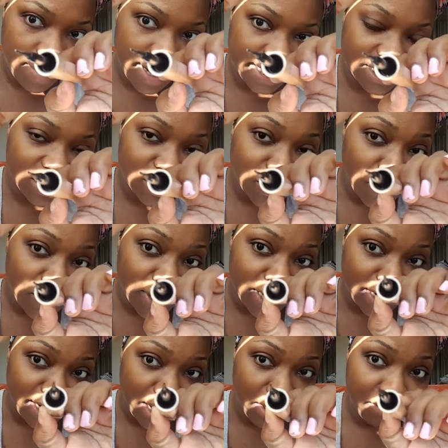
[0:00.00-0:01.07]
but it's
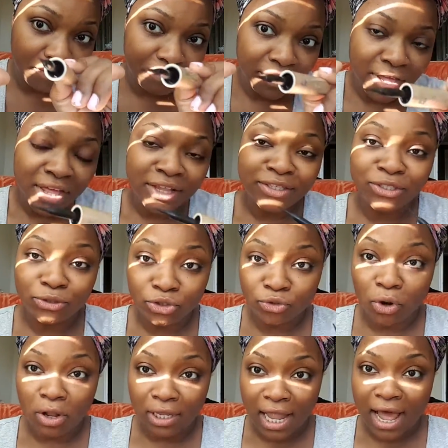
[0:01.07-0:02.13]
sturdy enough
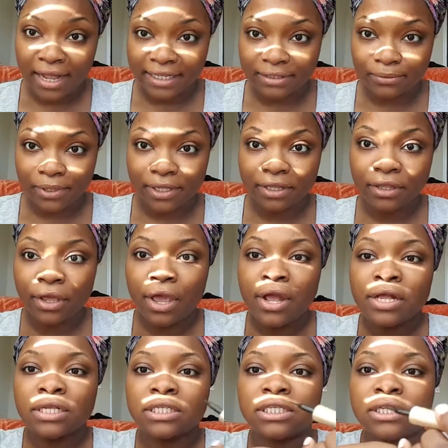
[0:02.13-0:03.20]
to draw lines with.
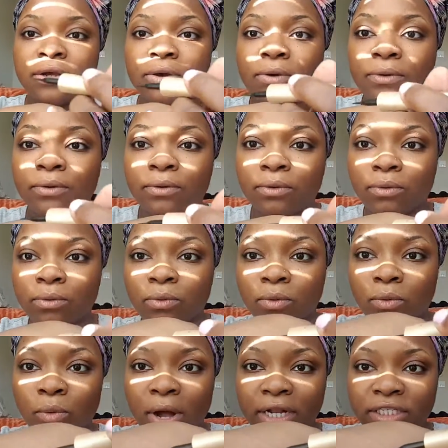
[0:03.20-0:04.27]
So
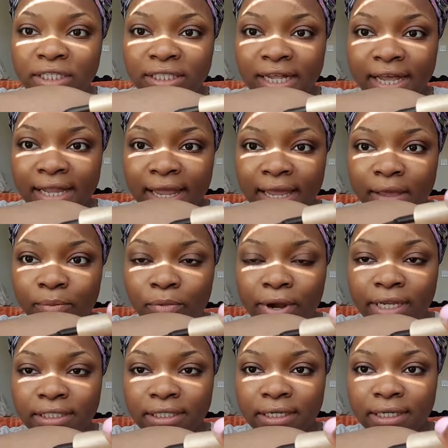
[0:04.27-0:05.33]
watch as I
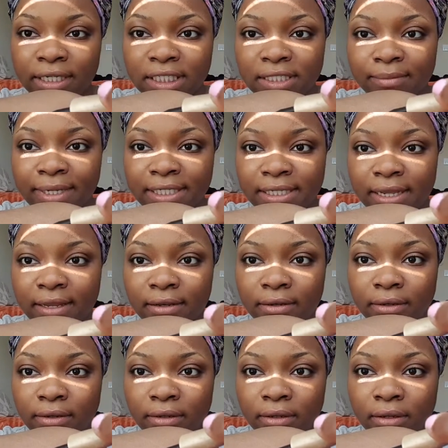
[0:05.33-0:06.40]
like press it against my
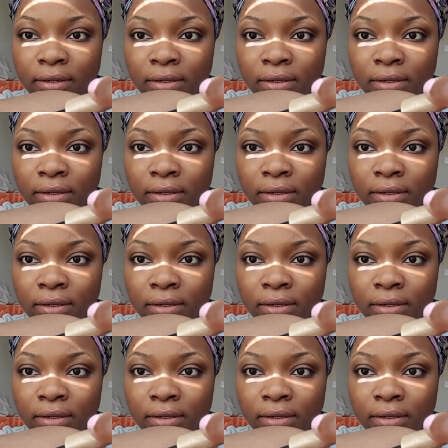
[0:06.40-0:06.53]
skin.